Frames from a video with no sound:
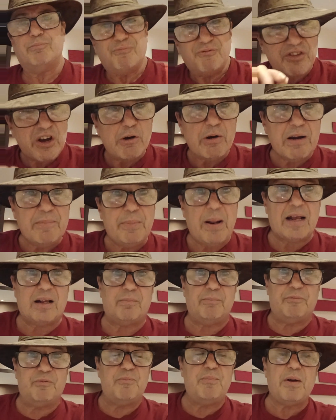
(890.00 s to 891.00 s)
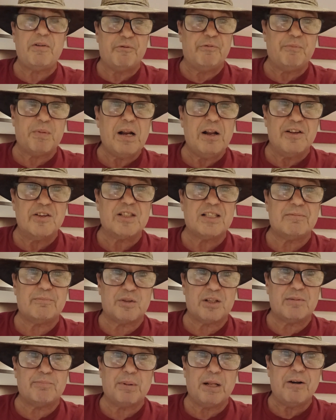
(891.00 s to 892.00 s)
very black. But the Bill
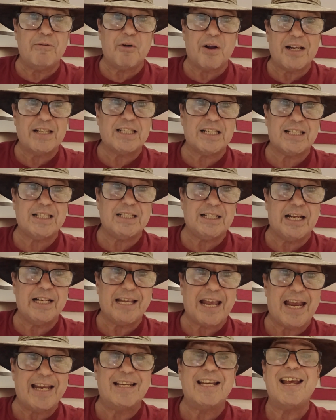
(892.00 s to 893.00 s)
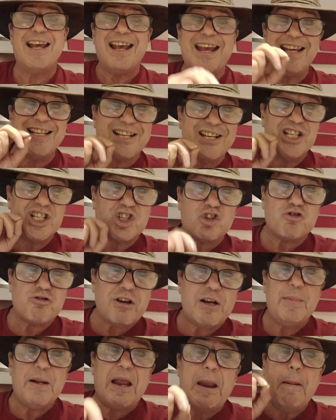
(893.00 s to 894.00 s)
of Rights 1688 is an
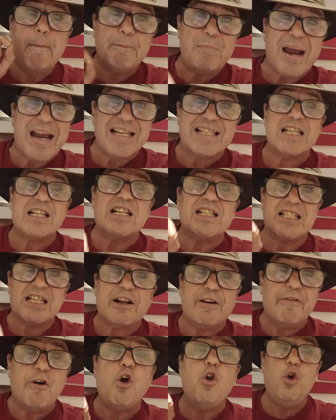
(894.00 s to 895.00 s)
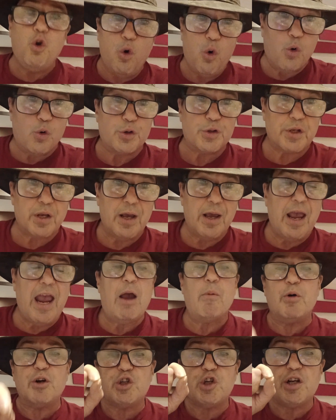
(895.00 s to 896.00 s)
extremely basic set of laws.
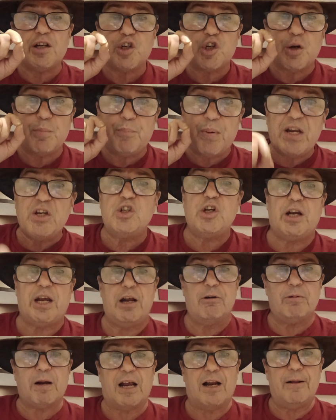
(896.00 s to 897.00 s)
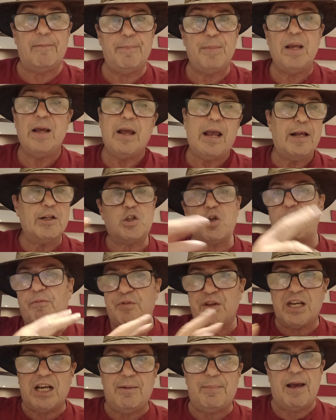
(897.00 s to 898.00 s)
And once you actually bend your head around them and stop
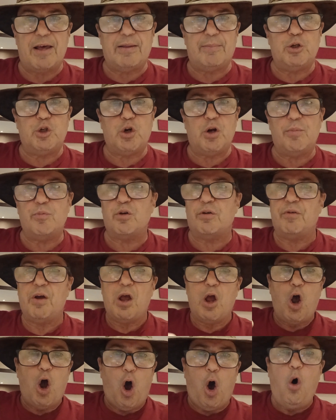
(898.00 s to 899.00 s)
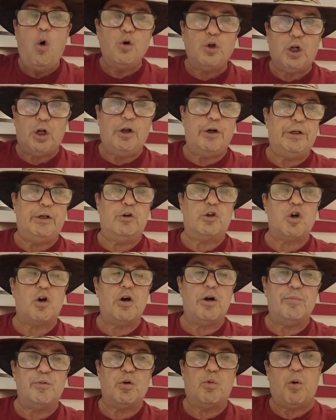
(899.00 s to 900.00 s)
thinking about them in terms of old colonial
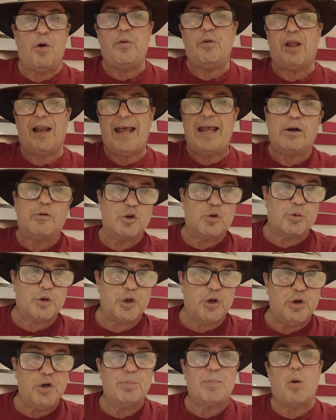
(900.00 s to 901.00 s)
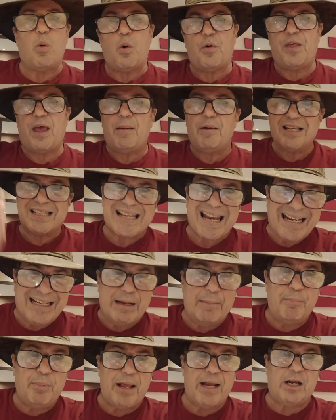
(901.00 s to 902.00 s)
times or what the language was used, but what they were saying
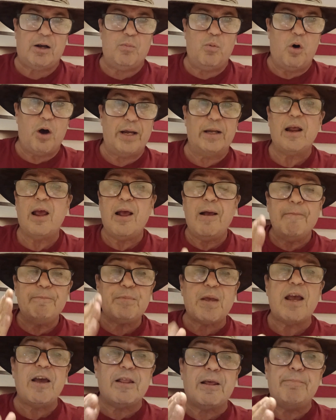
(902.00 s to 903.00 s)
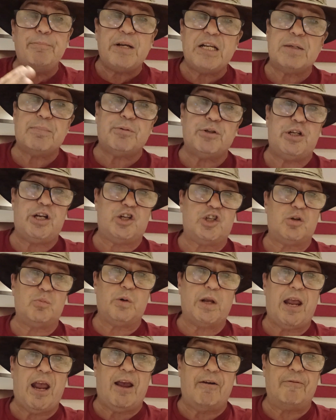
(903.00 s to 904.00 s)
in black and white, they are the best protection
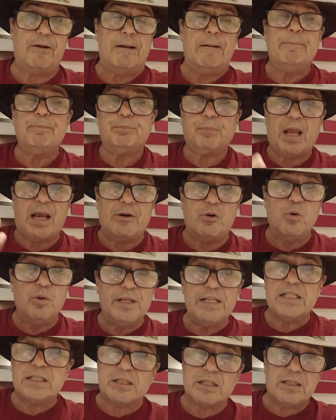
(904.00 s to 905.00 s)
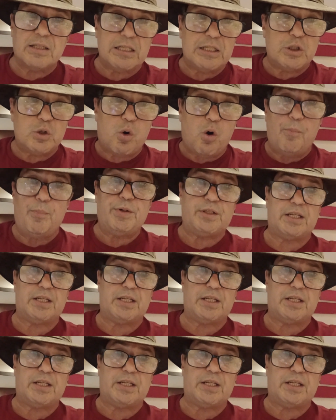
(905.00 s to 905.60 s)
we have. And all these corporate